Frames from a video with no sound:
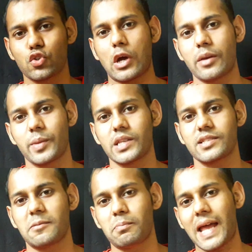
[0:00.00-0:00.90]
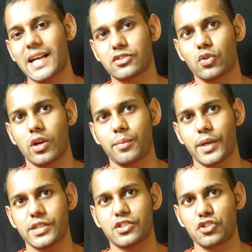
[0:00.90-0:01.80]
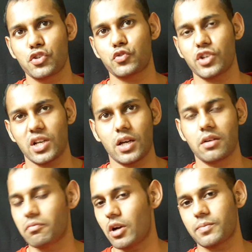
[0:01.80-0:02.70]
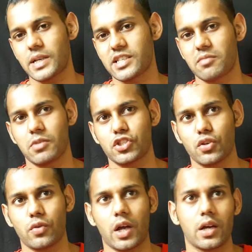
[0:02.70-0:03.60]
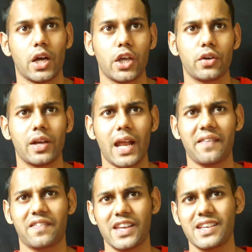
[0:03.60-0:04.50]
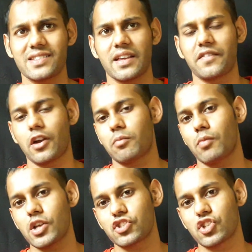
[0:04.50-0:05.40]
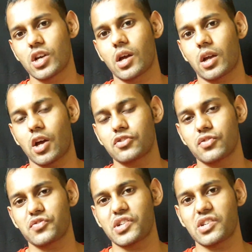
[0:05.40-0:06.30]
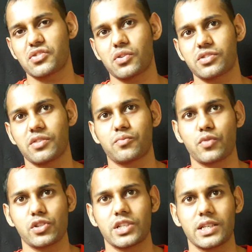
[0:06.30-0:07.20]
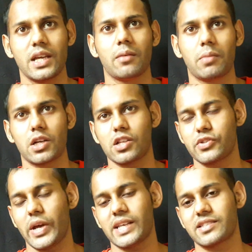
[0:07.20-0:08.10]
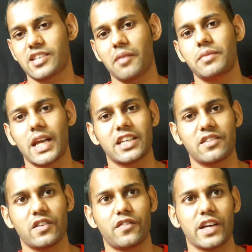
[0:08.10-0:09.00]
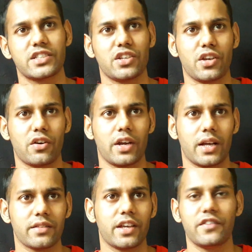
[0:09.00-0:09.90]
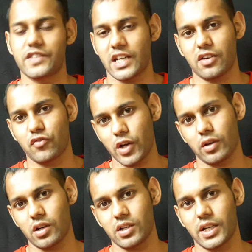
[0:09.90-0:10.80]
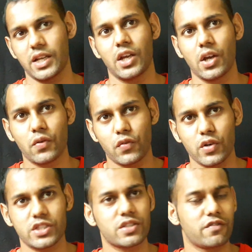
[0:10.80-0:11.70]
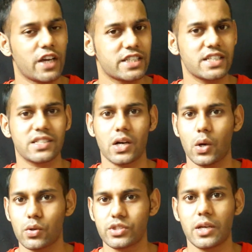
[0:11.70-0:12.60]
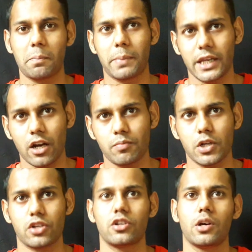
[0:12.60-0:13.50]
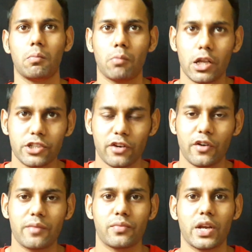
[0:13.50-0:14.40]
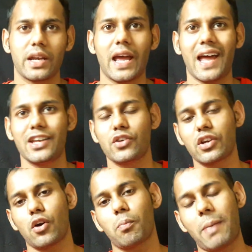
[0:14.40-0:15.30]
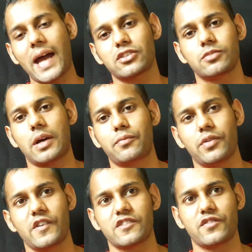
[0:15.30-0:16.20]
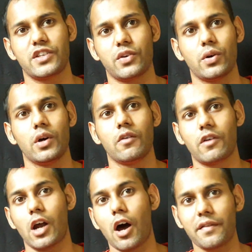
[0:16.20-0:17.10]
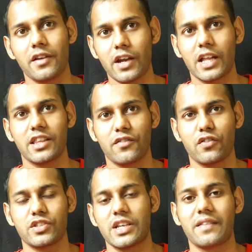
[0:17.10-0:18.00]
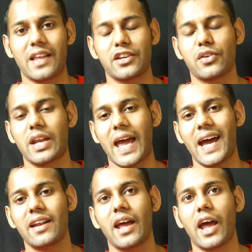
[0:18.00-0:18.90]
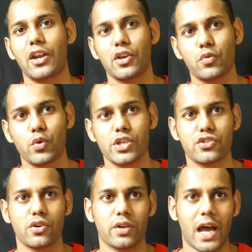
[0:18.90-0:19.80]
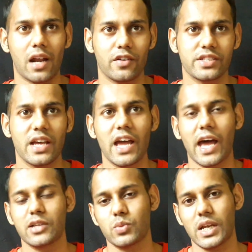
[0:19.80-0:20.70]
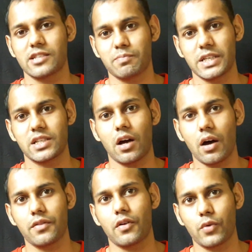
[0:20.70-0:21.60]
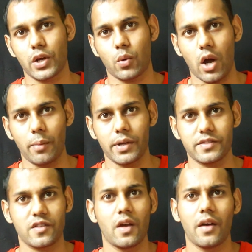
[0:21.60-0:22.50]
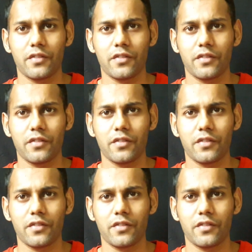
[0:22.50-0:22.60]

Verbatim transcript: Soybeans, black soybeans, Nutrela, Potmas and Mashura, you can add these. They are much concentrated source of protein but also has some negative effects in your health if taken regularly. Fruits, veggies, oats, peanut butter, multigrain bread, and you can go back to my previous video for other healthy foods that you can add and increase your calories as well as meet other requirements.